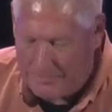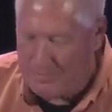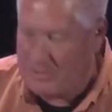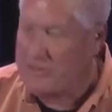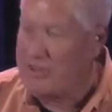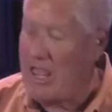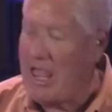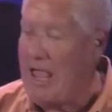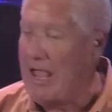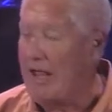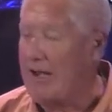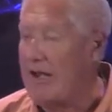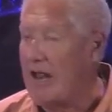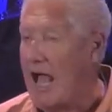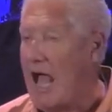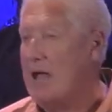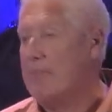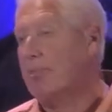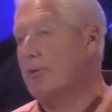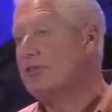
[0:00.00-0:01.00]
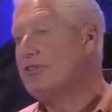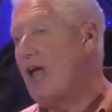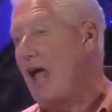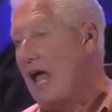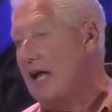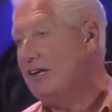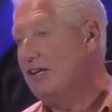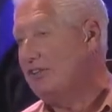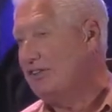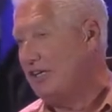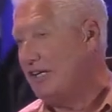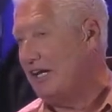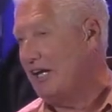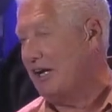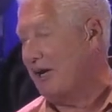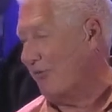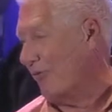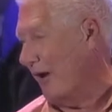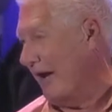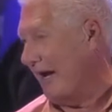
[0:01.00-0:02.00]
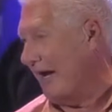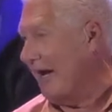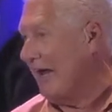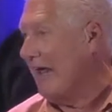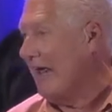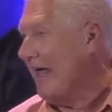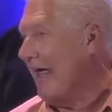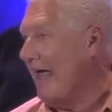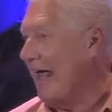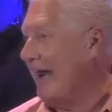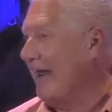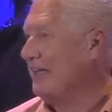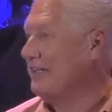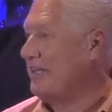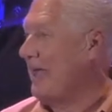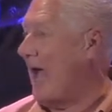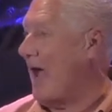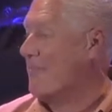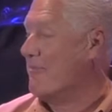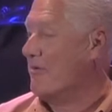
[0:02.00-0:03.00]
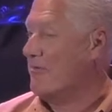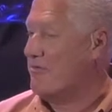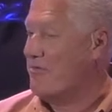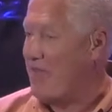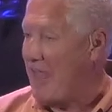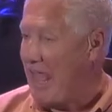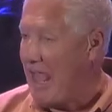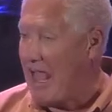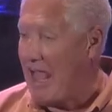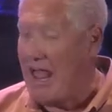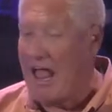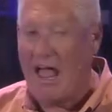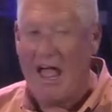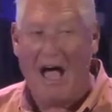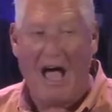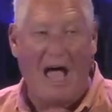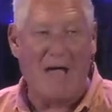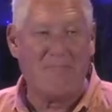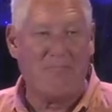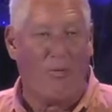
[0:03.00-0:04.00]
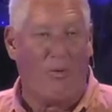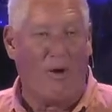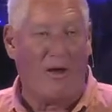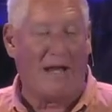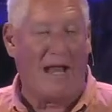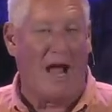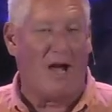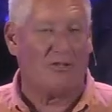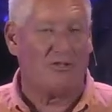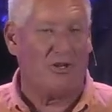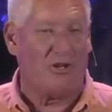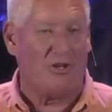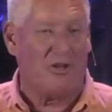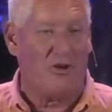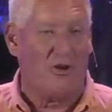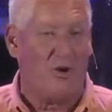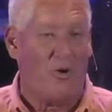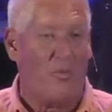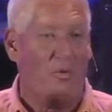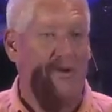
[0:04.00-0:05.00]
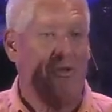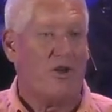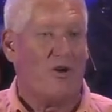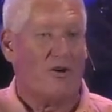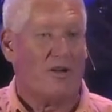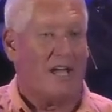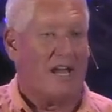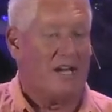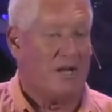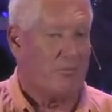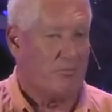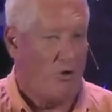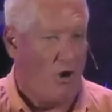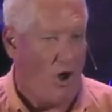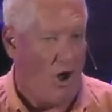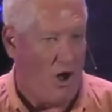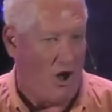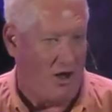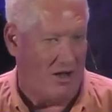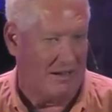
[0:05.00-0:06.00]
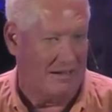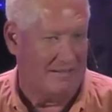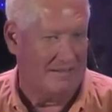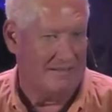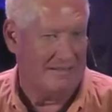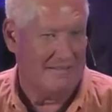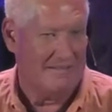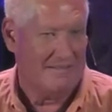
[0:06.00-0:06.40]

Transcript: But then I pretend to get it right, and on top of that, I point out to you when you're getting it wrong.